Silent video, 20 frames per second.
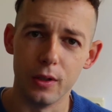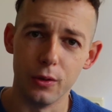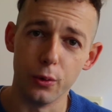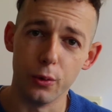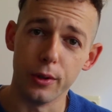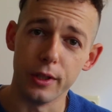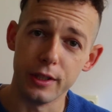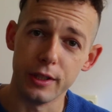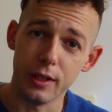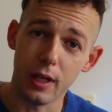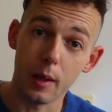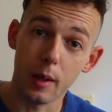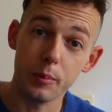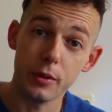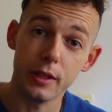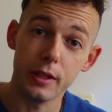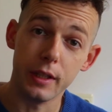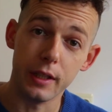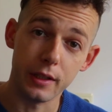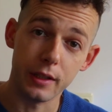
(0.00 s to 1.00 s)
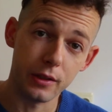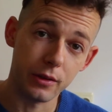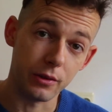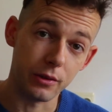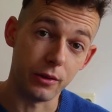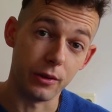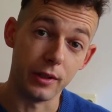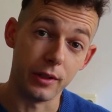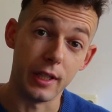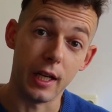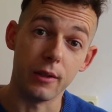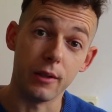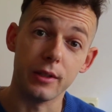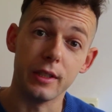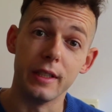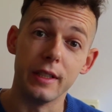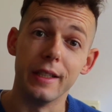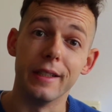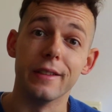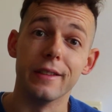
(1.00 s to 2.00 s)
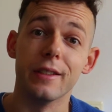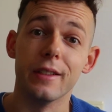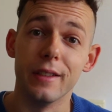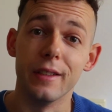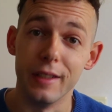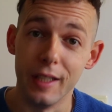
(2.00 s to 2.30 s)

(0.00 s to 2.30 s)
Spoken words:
noisy upstairs or downstairs